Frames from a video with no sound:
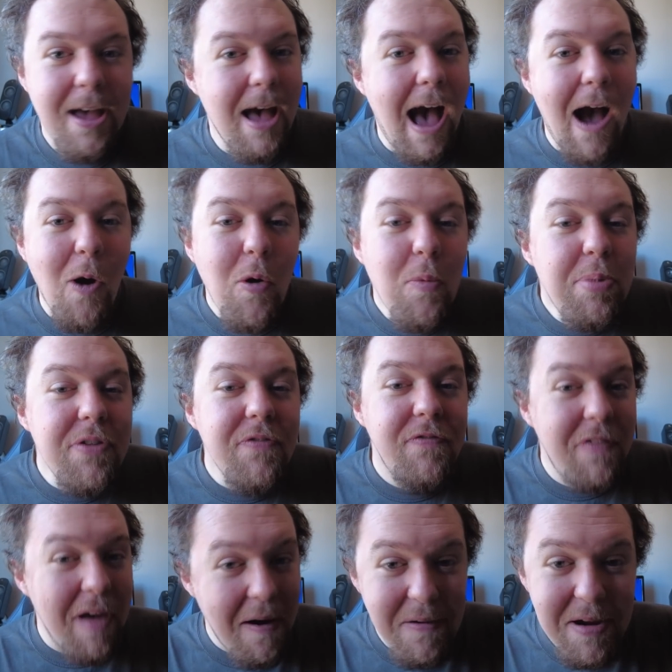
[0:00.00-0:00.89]
I would be
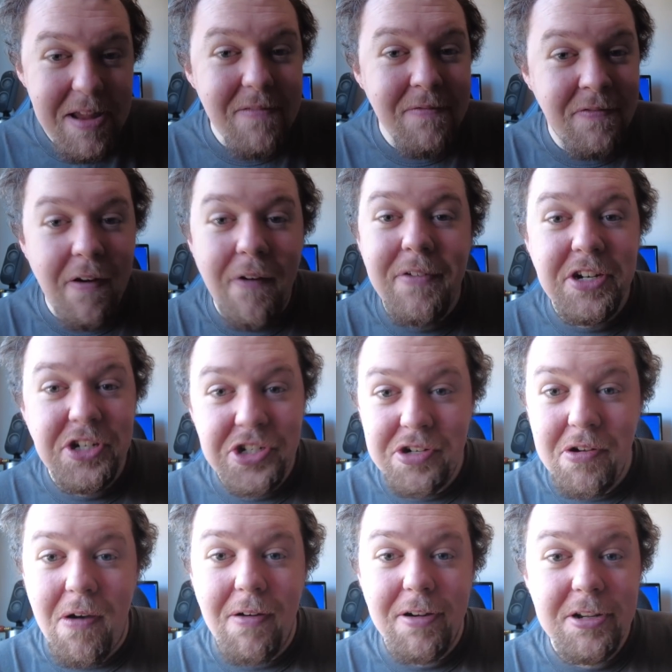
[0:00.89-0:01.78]
very, very
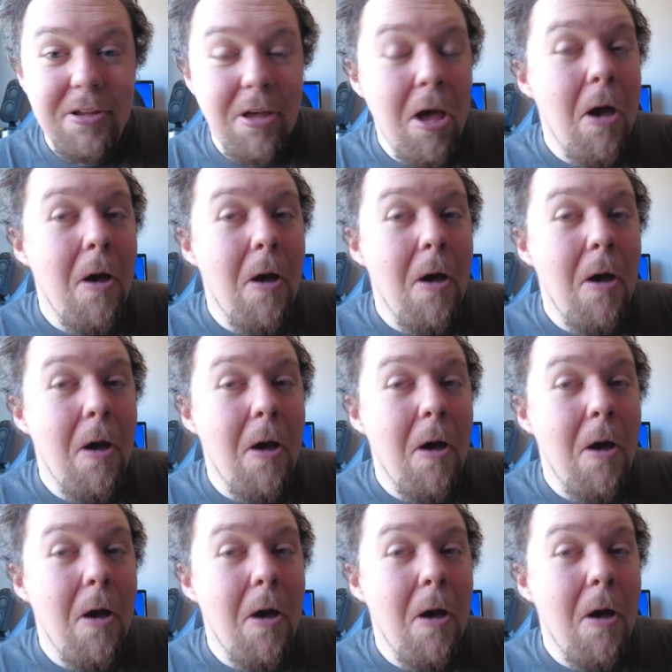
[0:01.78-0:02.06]
shocked.